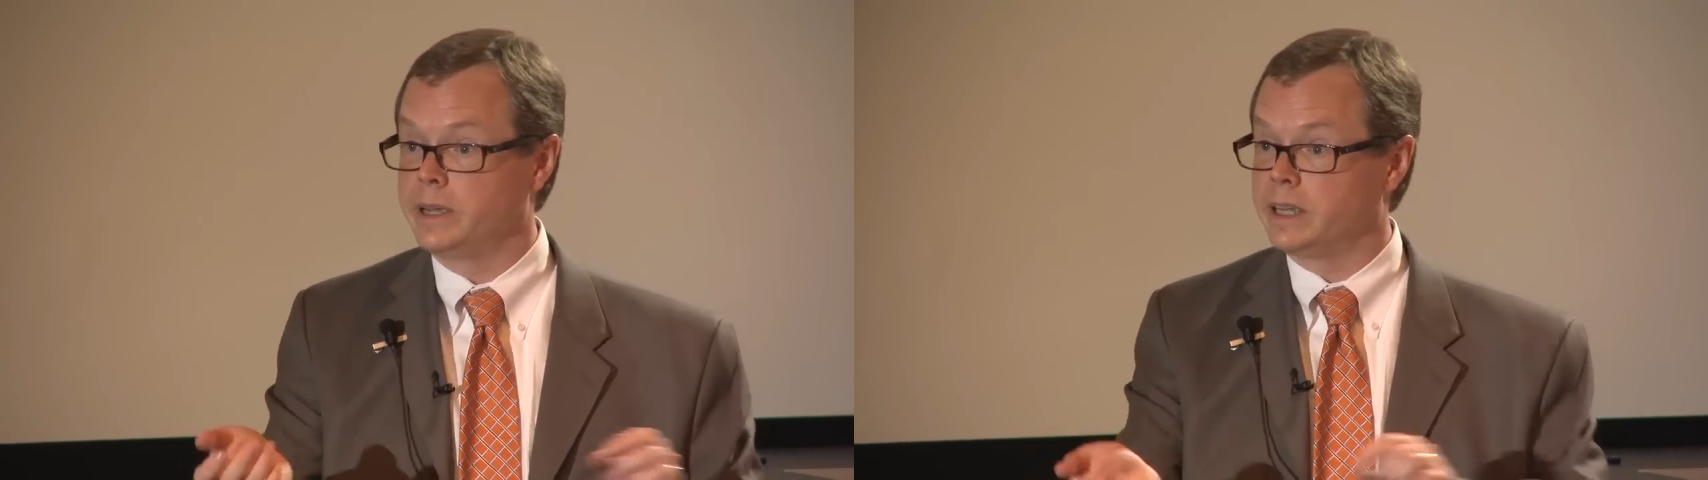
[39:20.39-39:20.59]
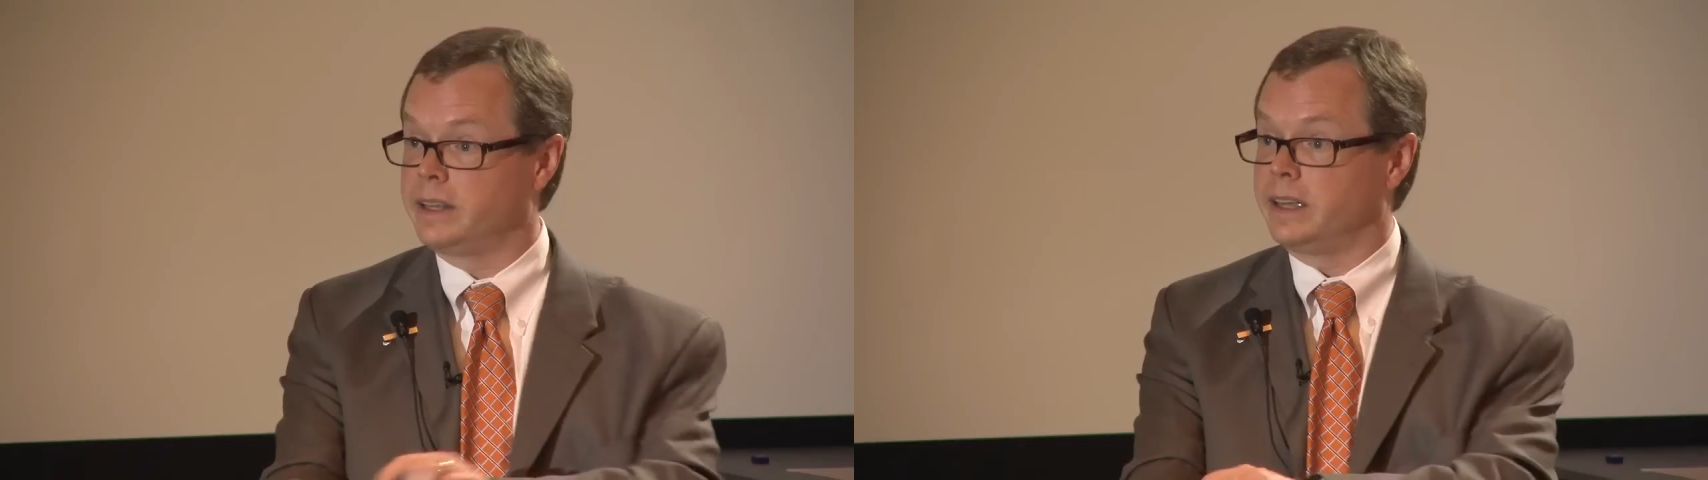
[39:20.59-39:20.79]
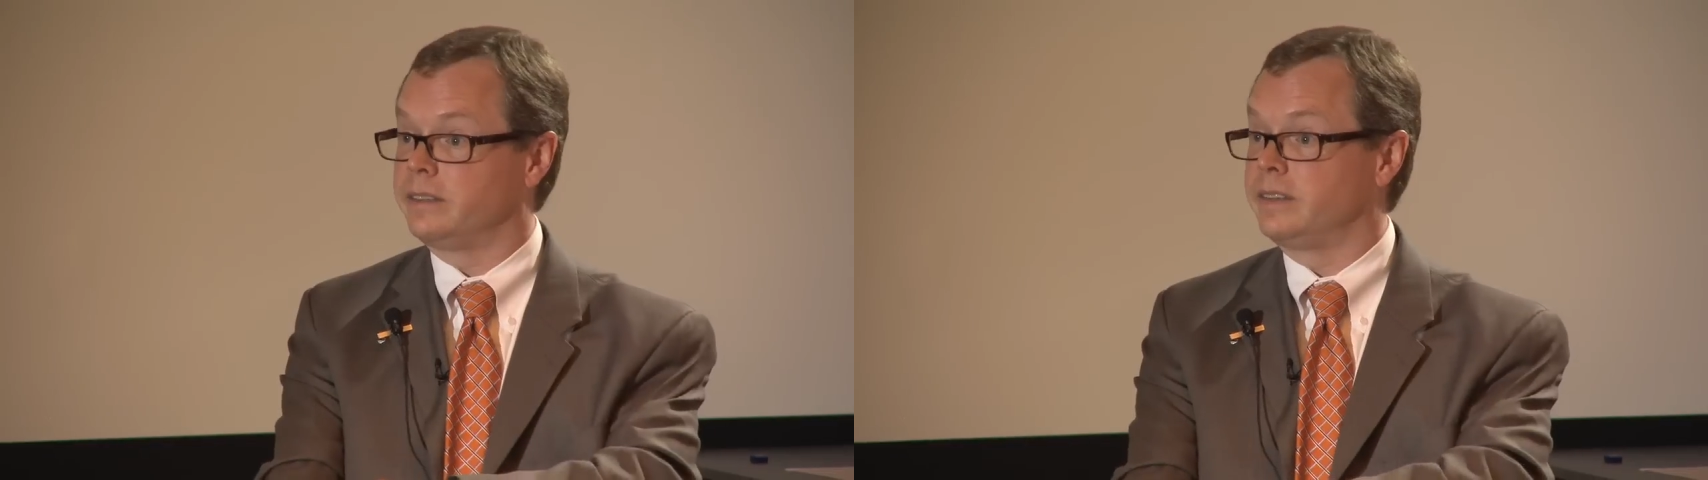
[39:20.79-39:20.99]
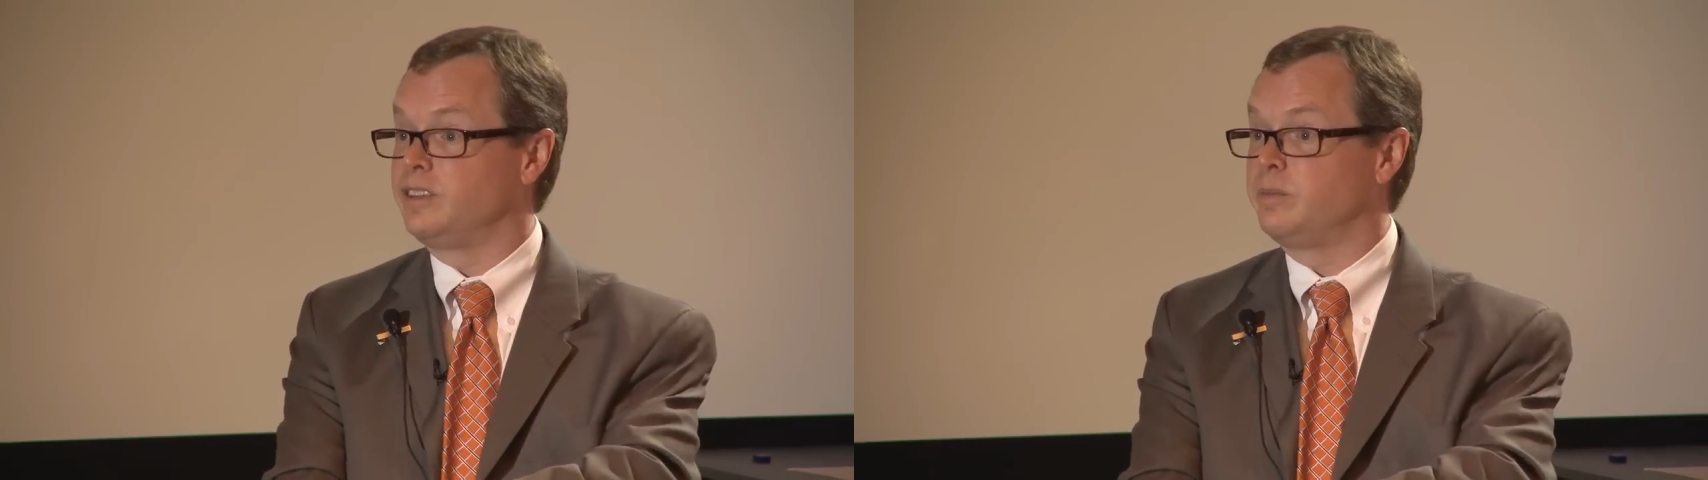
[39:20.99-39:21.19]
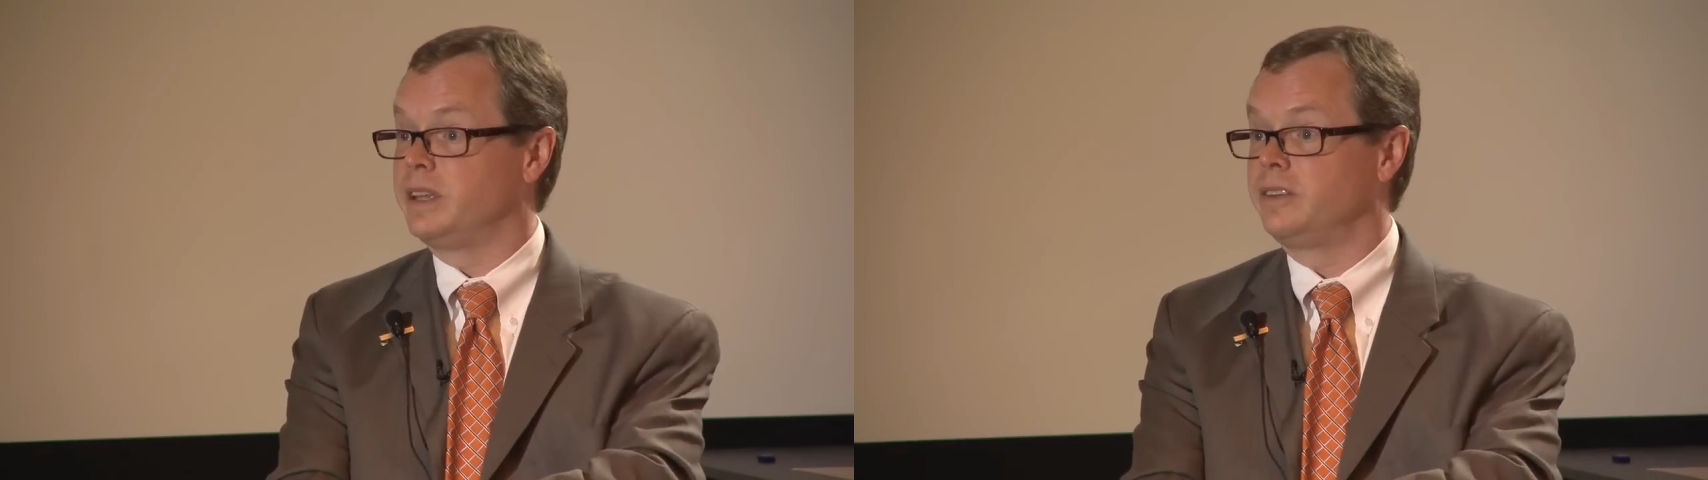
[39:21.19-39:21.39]
we could take a
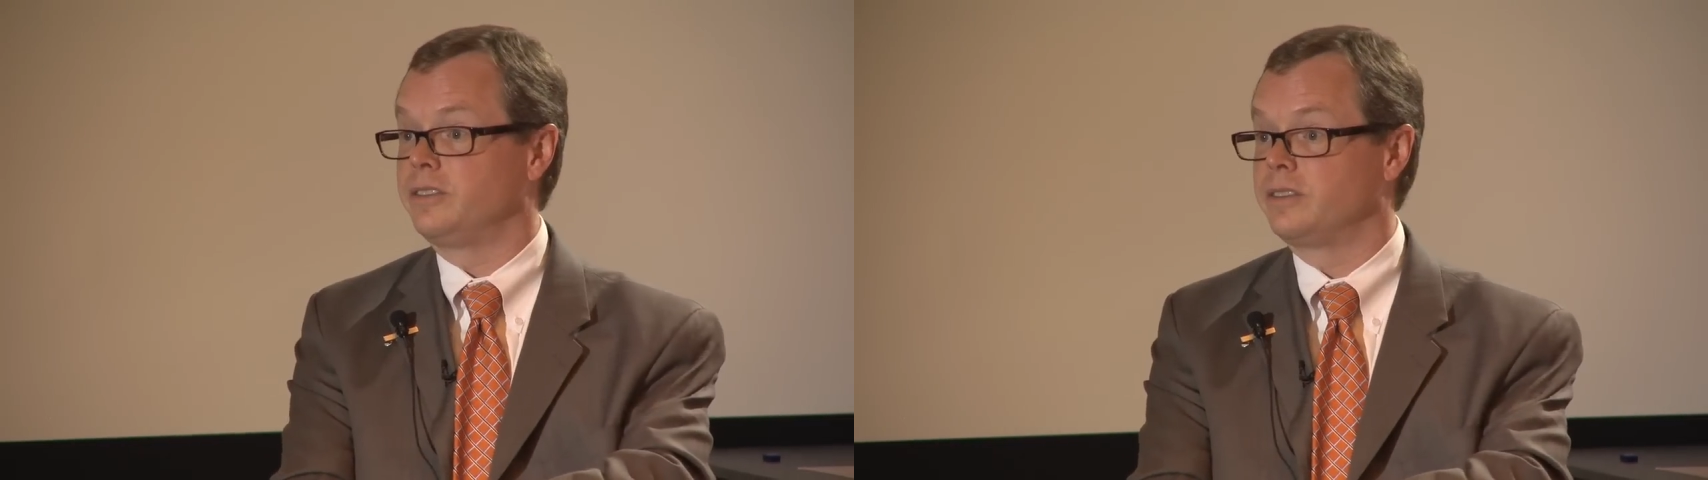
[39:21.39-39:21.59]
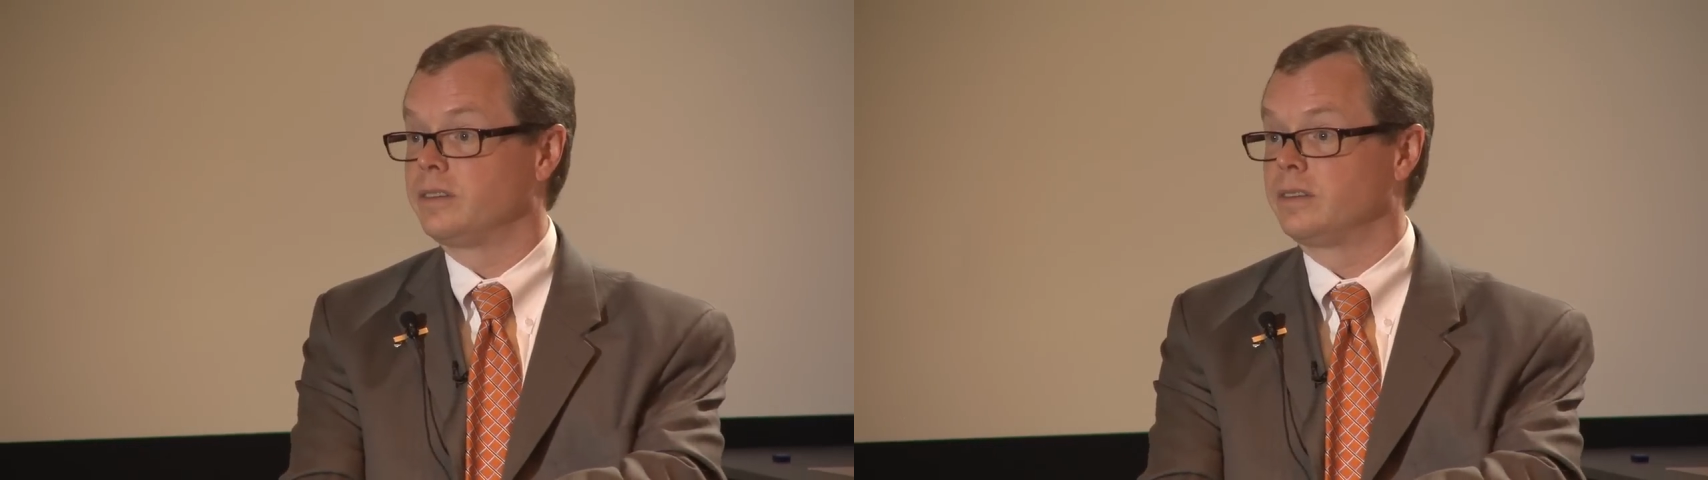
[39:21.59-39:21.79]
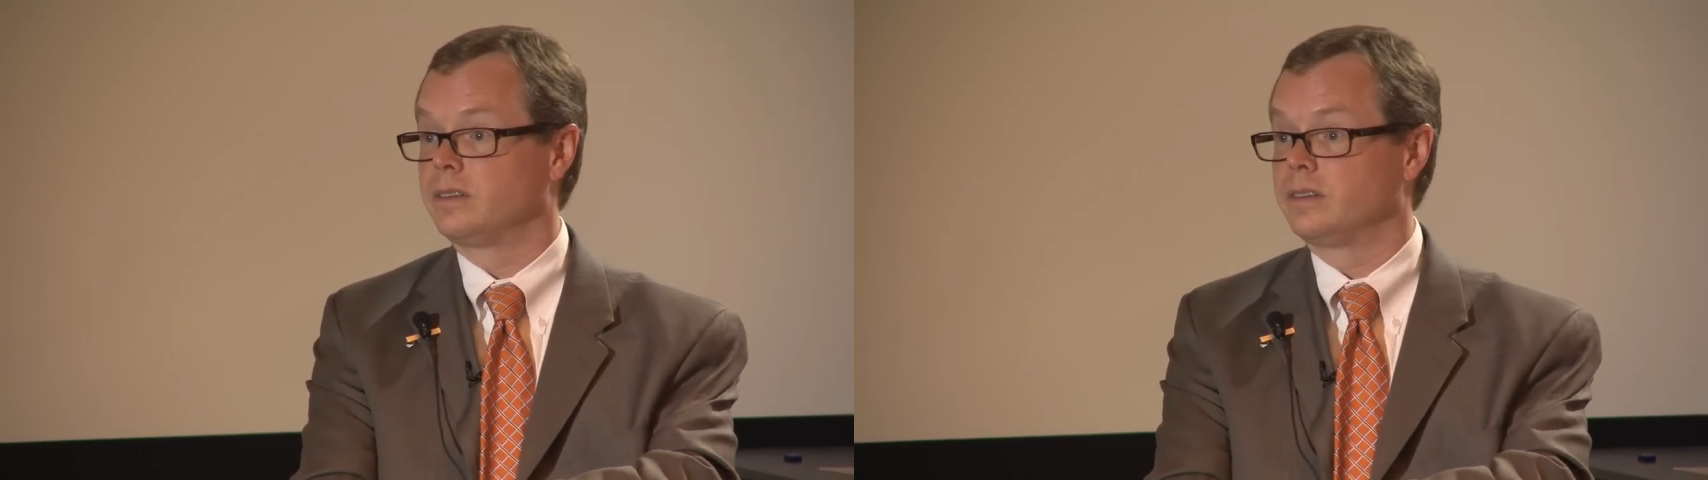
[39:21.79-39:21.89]
skin pinch,